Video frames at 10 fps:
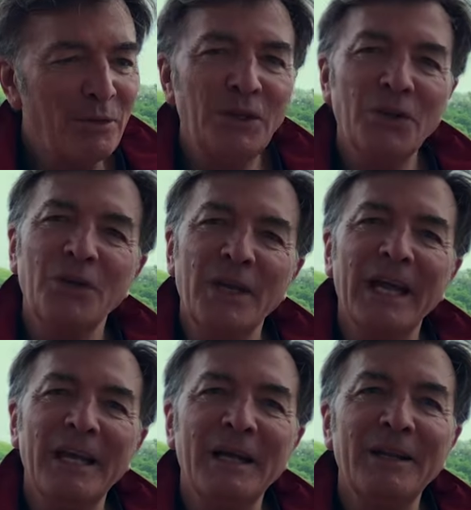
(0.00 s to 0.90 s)
think you could get
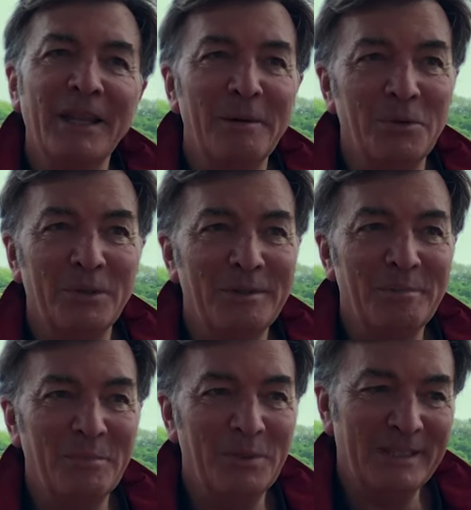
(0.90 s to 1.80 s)
any higher than that,
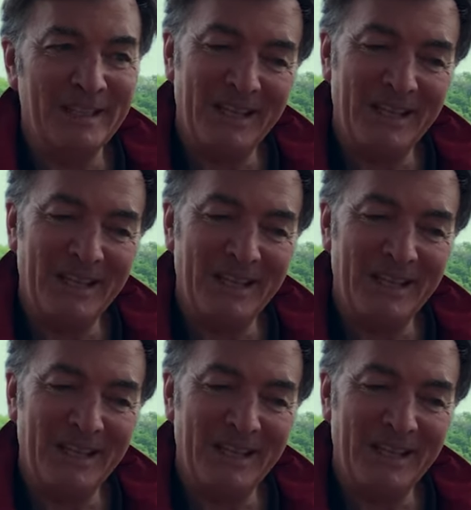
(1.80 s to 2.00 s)
but